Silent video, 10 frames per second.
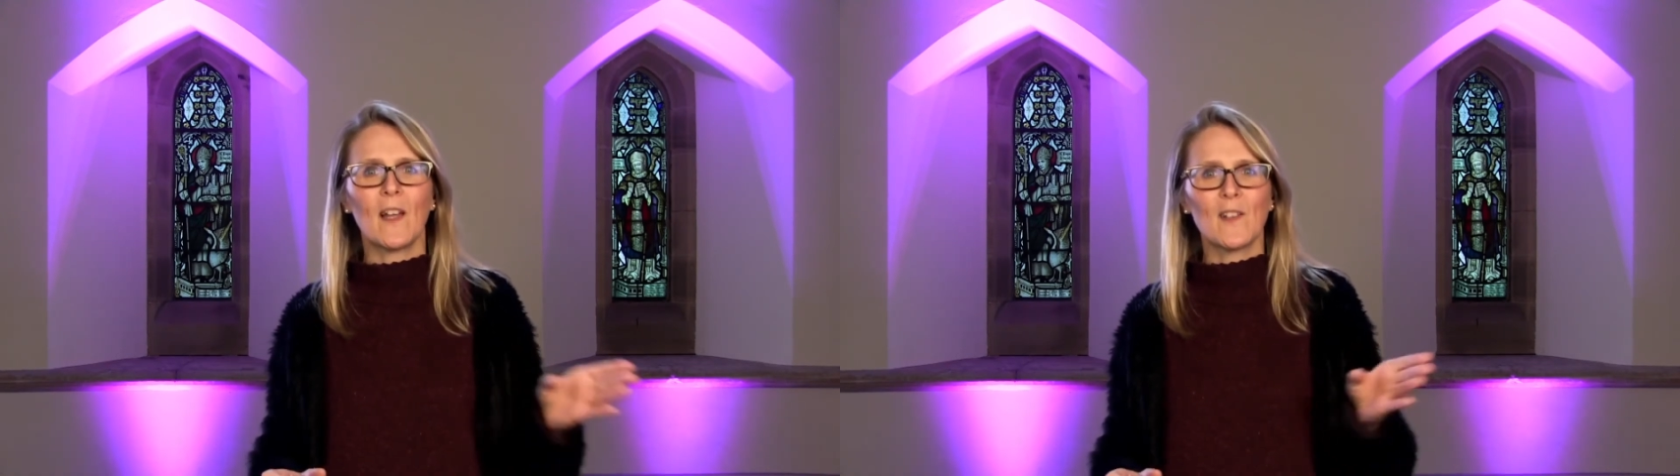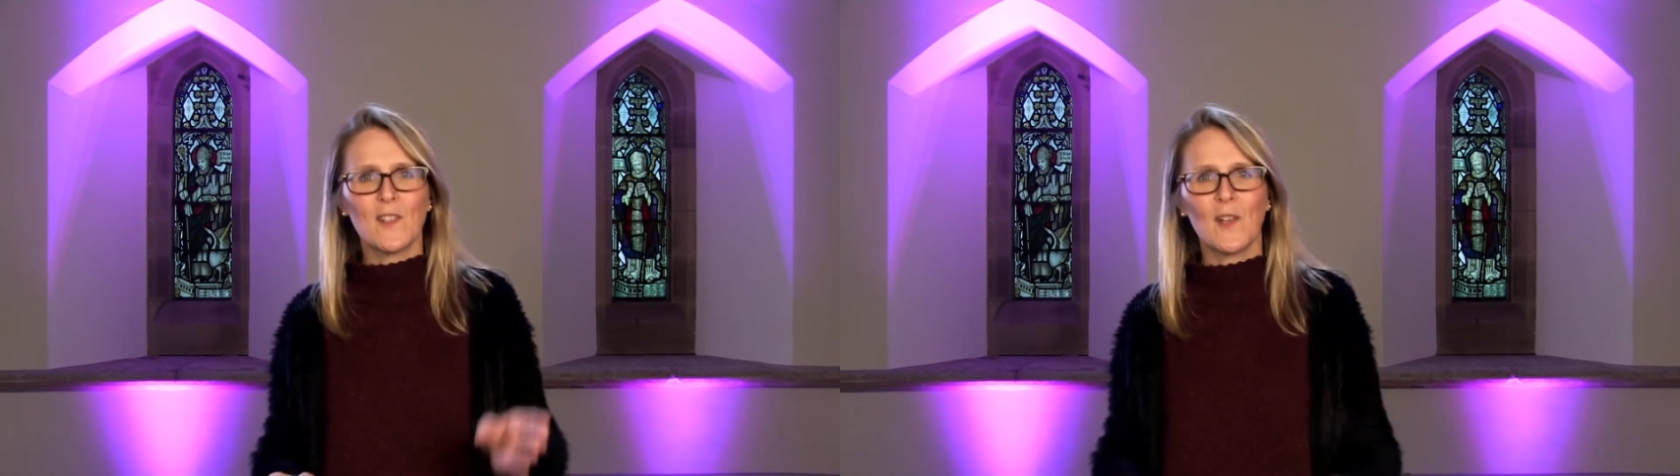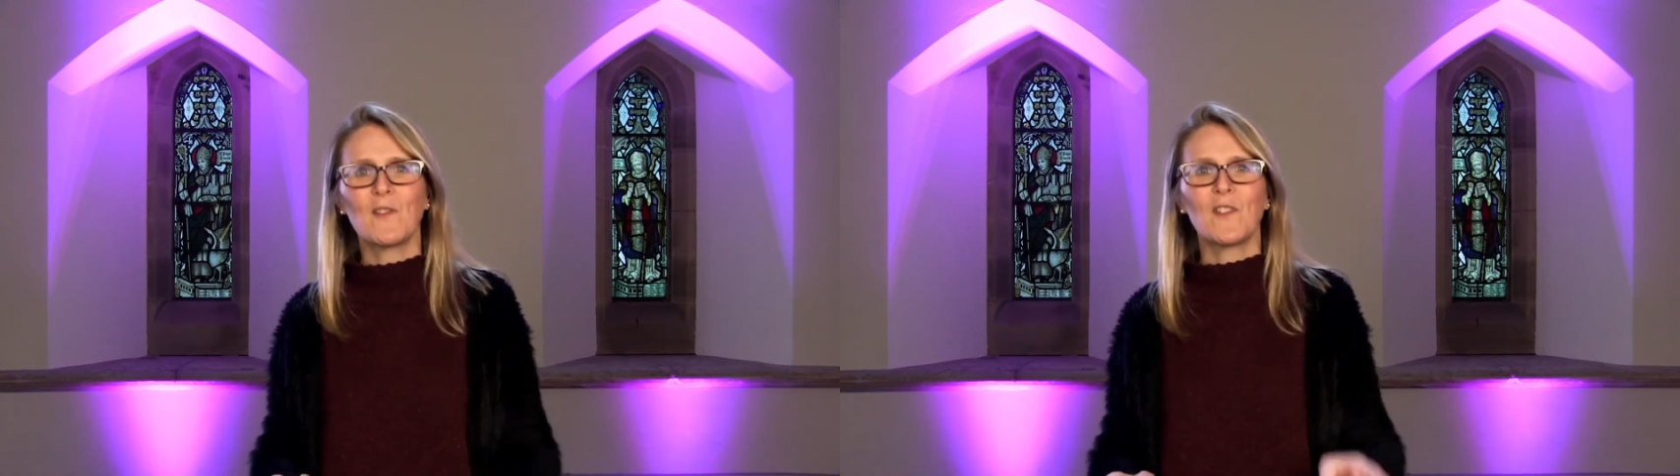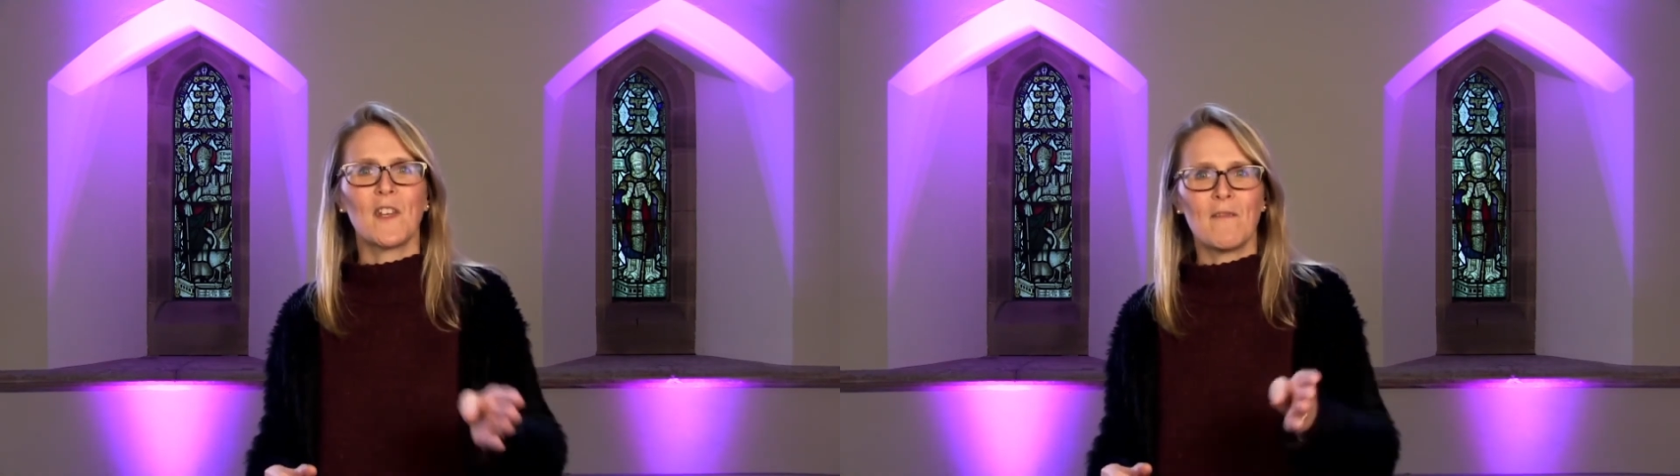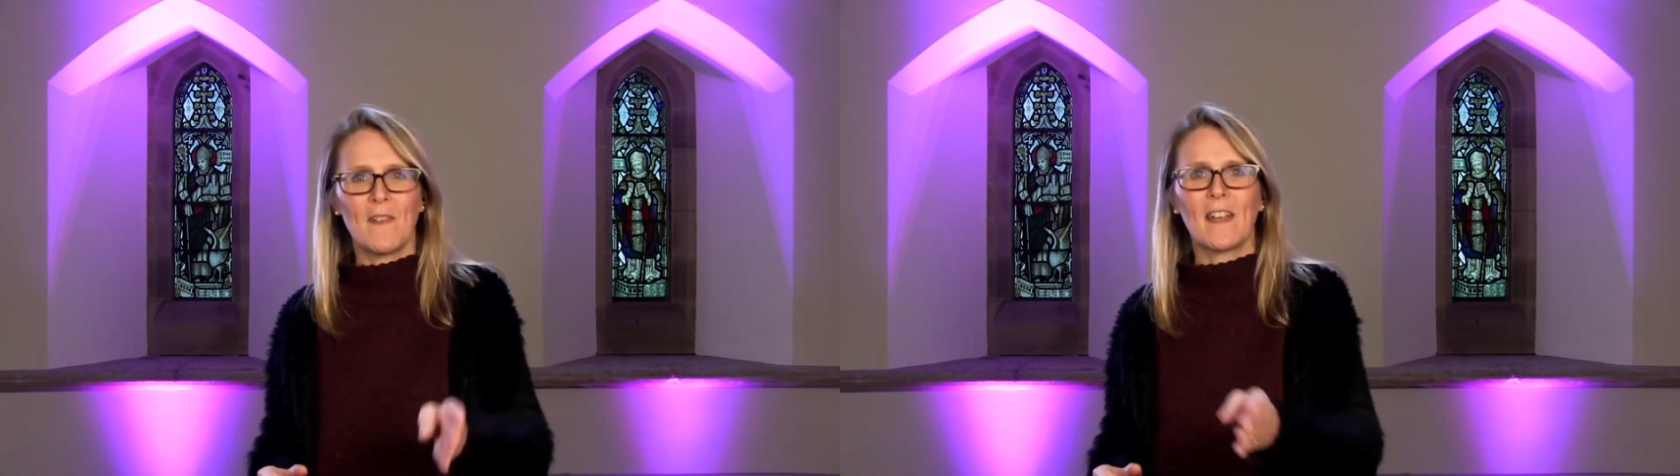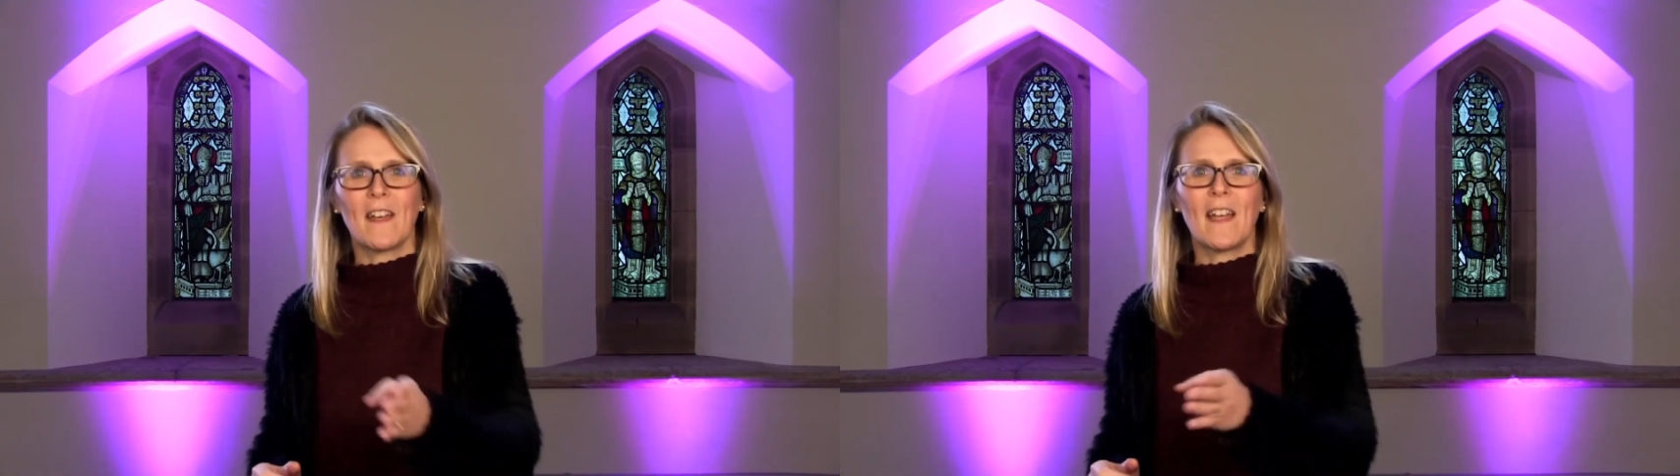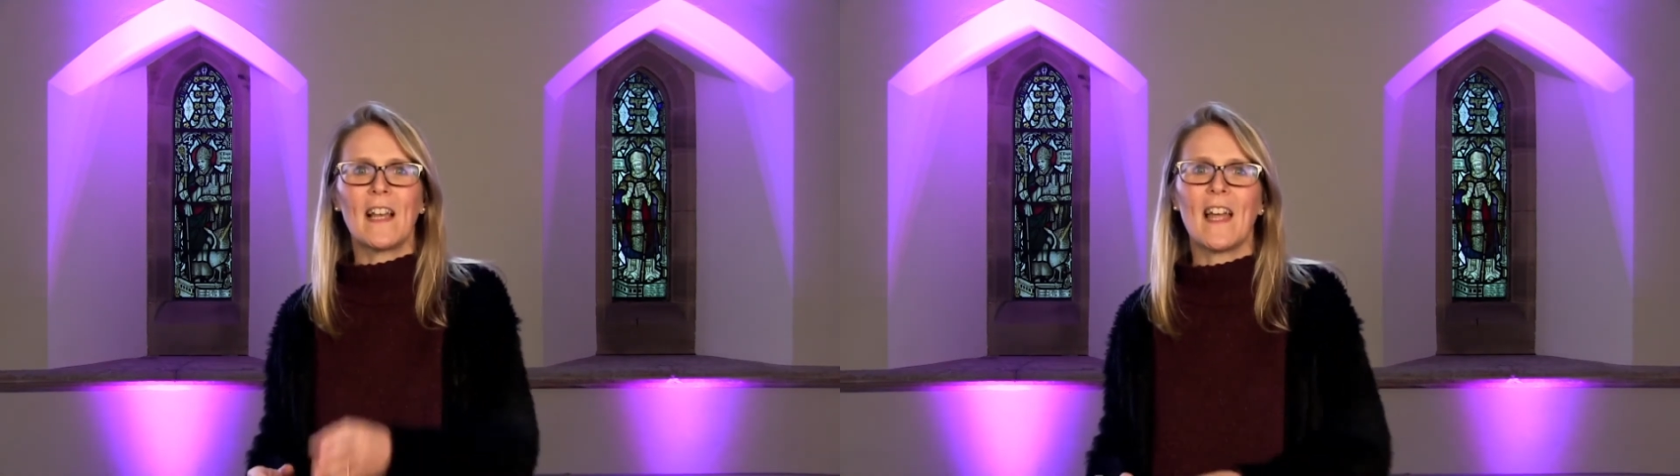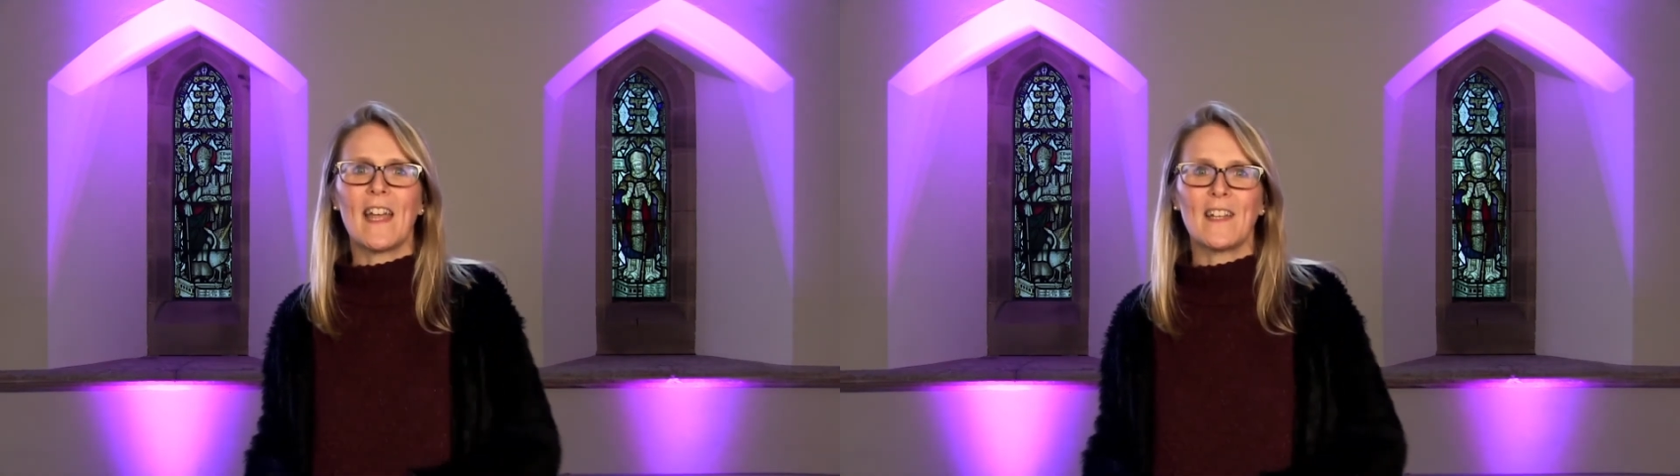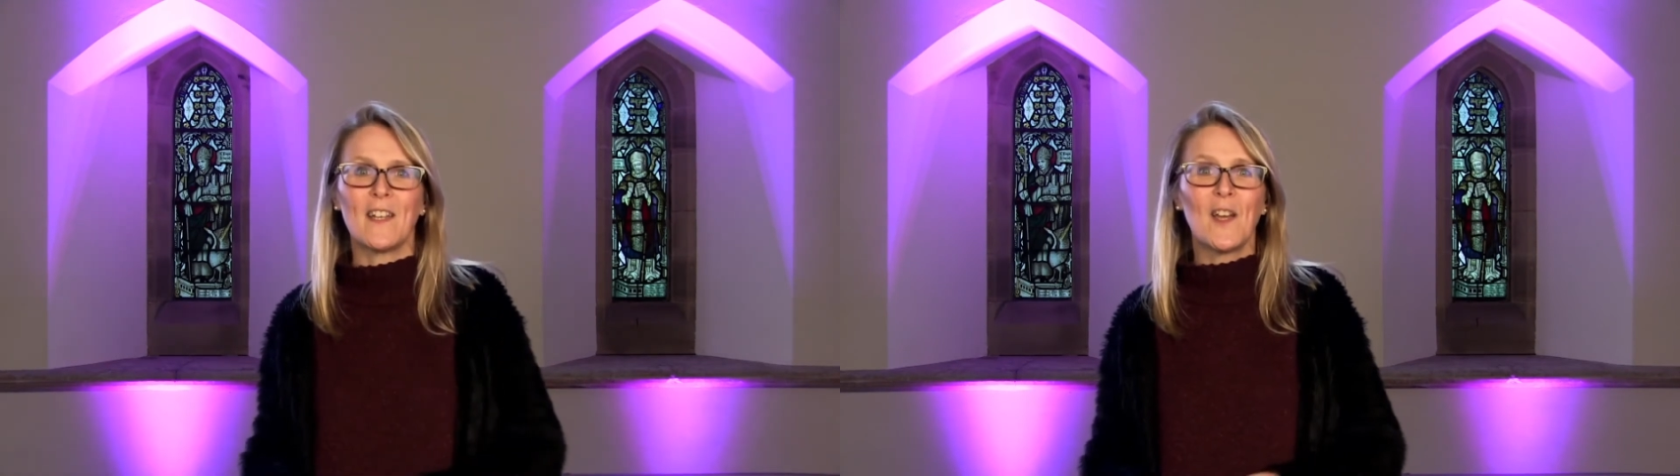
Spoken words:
associate vicar, Elaine,